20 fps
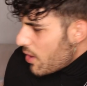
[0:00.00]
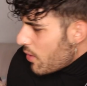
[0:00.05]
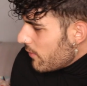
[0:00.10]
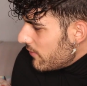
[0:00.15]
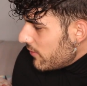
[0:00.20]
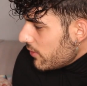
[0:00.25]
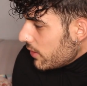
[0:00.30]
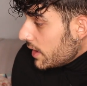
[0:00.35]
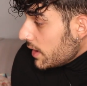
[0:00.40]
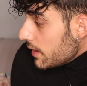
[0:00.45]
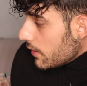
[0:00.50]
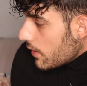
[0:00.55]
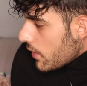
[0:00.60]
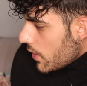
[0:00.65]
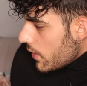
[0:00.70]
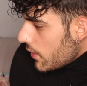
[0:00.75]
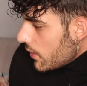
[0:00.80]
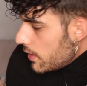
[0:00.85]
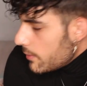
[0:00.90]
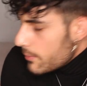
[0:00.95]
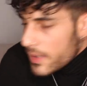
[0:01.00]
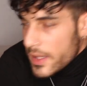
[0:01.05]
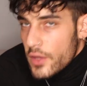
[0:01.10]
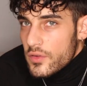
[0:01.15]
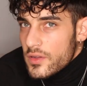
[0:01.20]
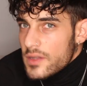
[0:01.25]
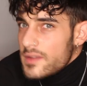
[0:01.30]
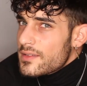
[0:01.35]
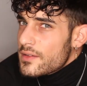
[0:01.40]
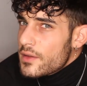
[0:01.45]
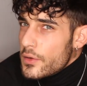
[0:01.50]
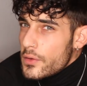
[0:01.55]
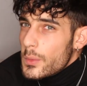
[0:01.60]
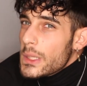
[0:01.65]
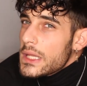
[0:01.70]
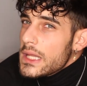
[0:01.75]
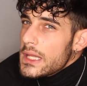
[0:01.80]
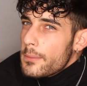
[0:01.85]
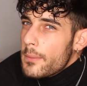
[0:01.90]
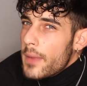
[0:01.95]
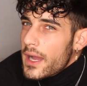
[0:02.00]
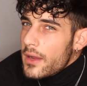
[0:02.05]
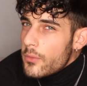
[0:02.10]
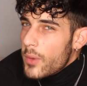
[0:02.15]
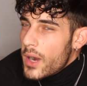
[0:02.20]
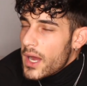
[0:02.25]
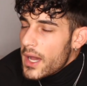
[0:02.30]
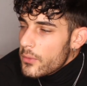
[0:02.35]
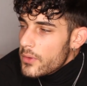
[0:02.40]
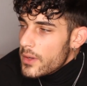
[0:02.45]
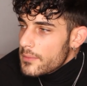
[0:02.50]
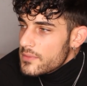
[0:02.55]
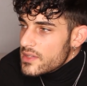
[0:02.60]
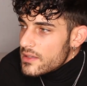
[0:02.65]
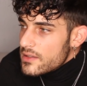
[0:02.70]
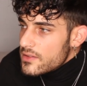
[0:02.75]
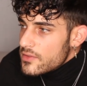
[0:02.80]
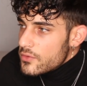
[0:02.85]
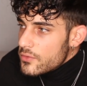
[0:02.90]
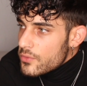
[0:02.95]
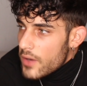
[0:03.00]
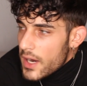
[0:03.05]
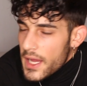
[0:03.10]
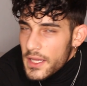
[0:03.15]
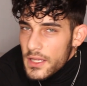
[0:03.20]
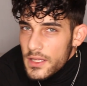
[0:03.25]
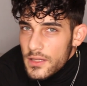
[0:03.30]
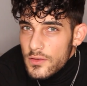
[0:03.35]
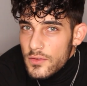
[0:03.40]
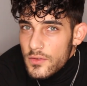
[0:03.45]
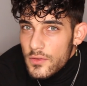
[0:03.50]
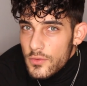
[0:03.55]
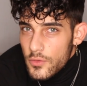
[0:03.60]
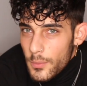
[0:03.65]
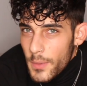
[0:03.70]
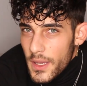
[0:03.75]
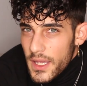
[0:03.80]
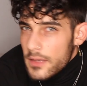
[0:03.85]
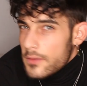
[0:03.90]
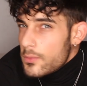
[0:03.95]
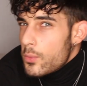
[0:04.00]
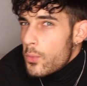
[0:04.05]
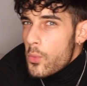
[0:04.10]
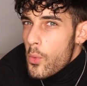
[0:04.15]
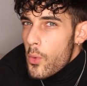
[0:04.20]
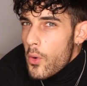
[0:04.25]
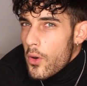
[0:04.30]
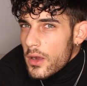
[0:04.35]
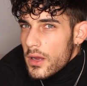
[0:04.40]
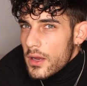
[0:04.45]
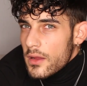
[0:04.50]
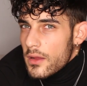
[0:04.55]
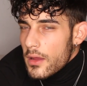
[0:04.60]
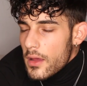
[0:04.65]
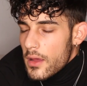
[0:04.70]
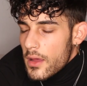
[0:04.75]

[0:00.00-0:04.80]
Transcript: hopefully not, because it's not really background, I'm just trying to make it work